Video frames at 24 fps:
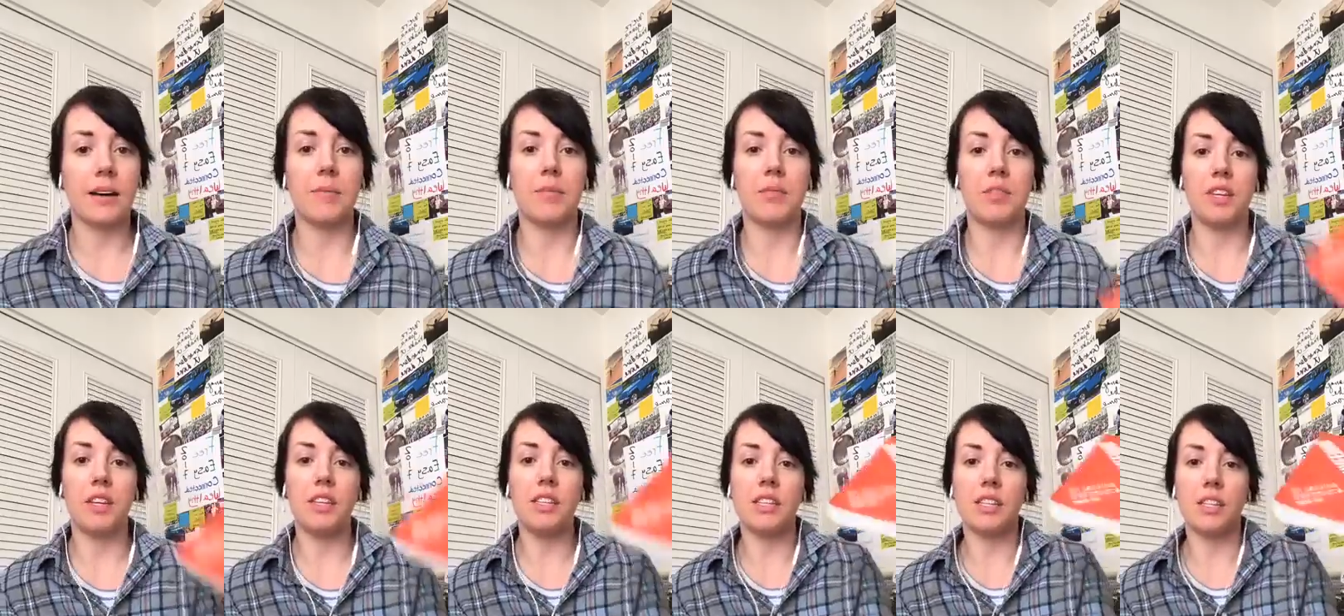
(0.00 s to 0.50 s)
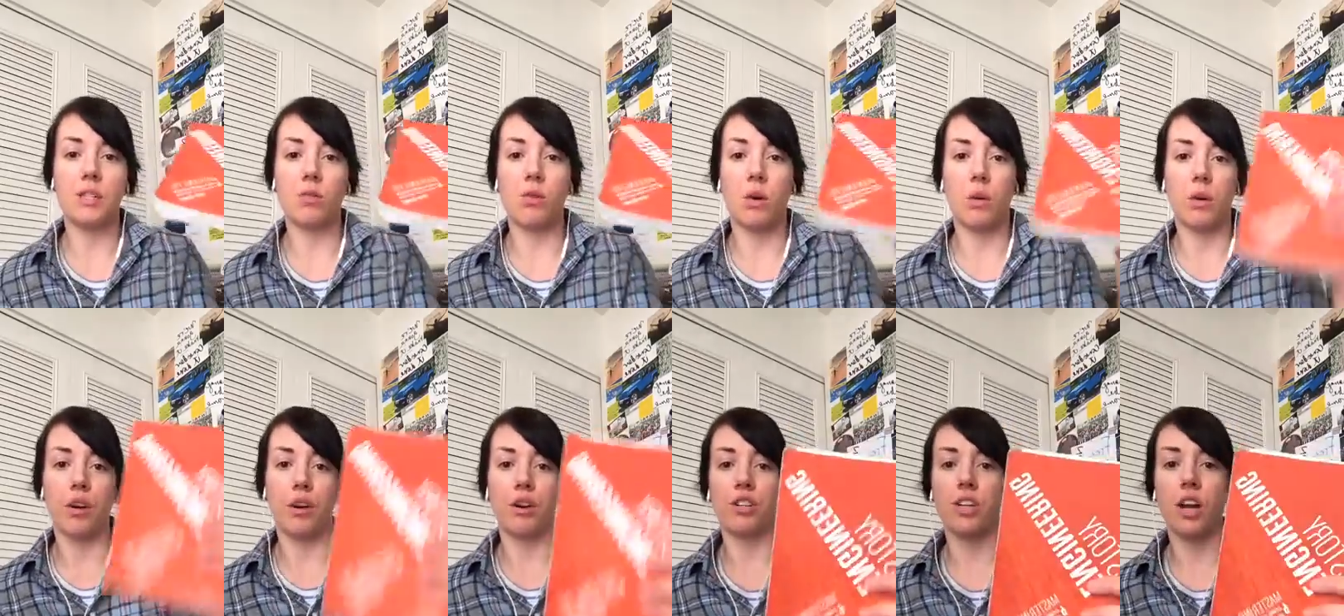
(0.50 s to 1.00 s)
this is what
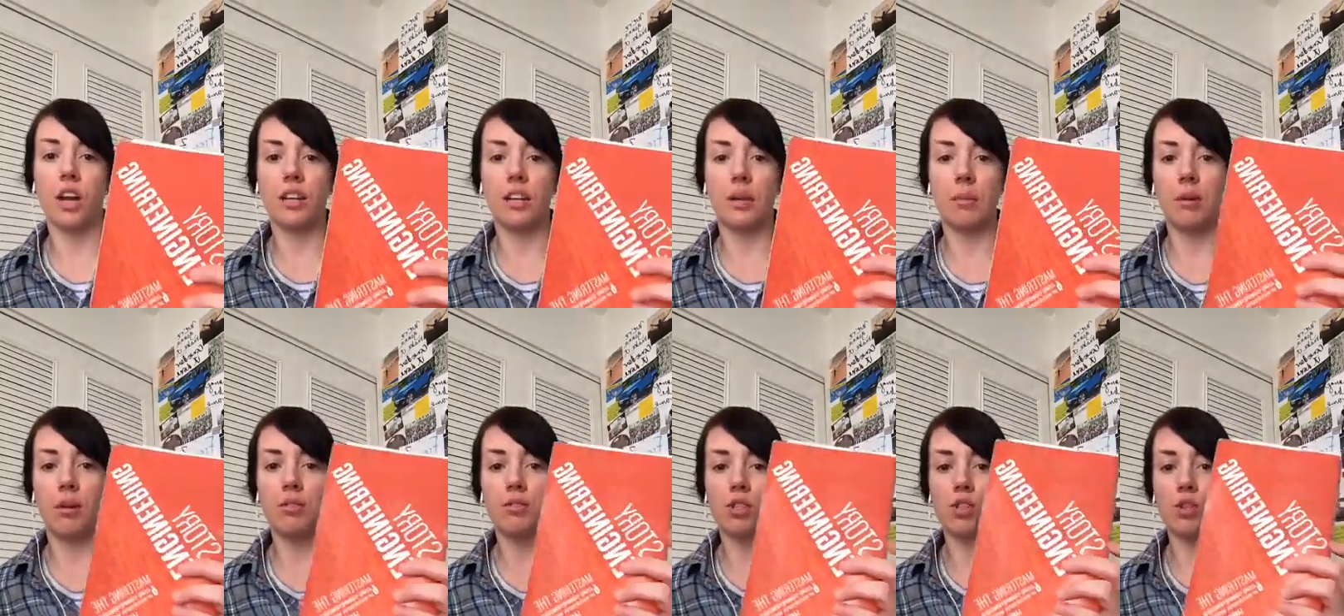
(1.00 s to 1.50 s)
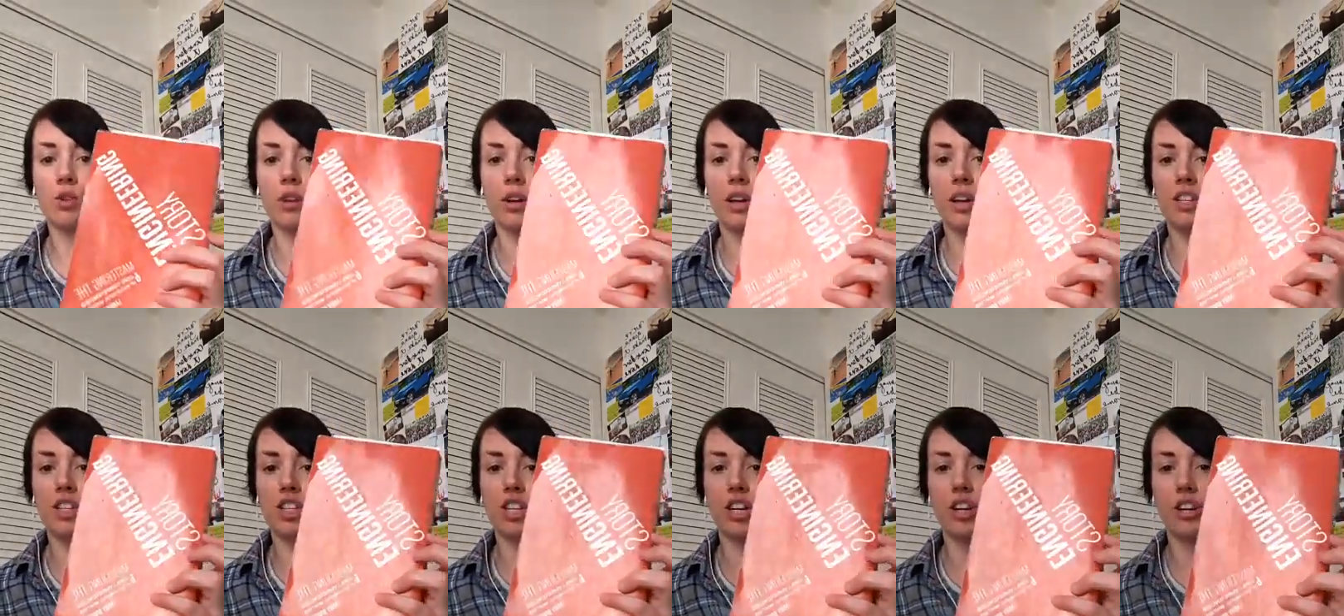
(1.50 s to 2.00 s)
we are talking about, Story
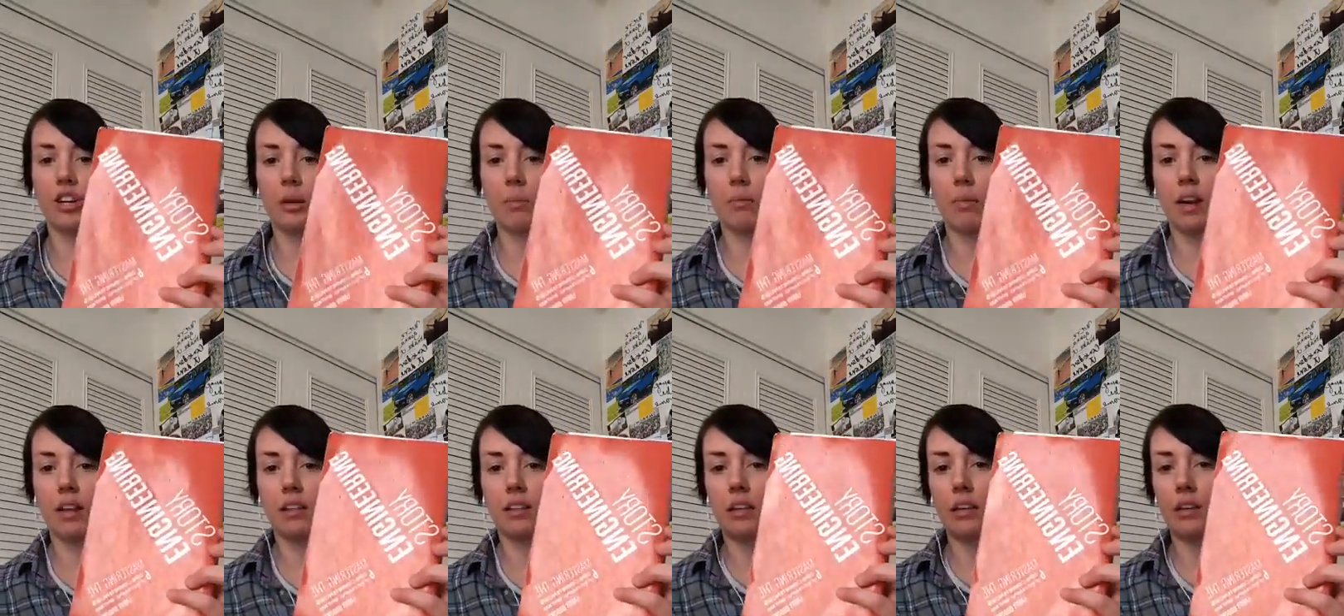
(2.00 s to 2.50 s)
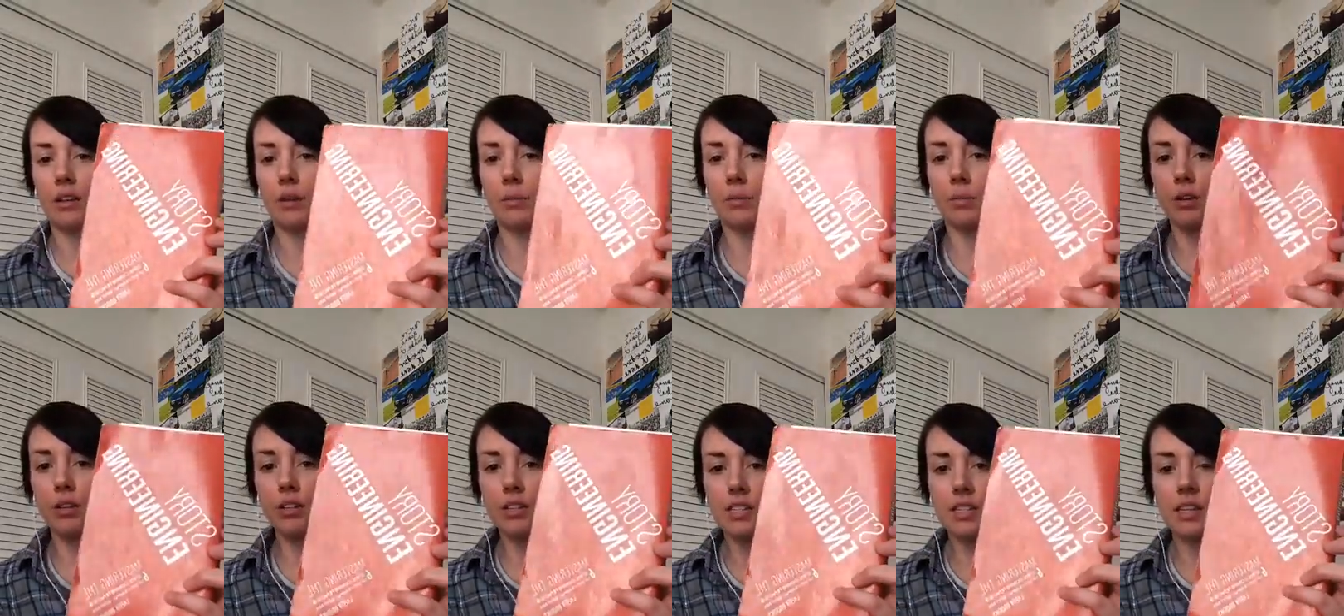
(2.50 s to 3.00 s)
Engineering by Larry
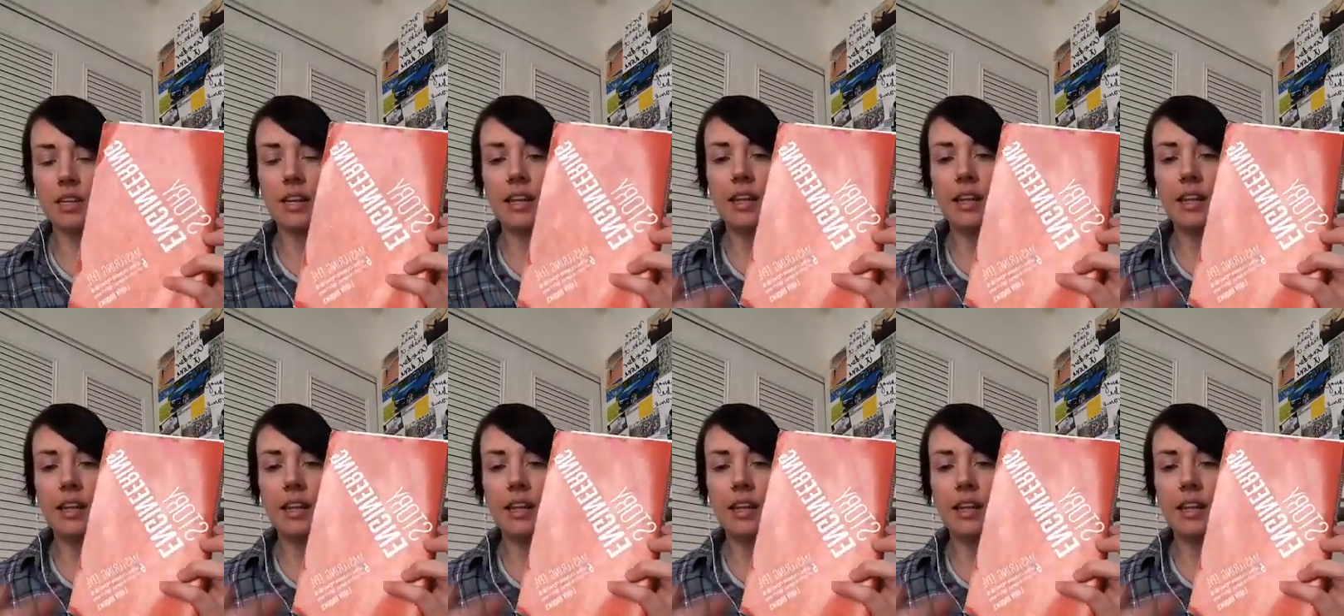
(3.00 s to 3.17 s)
Brooks.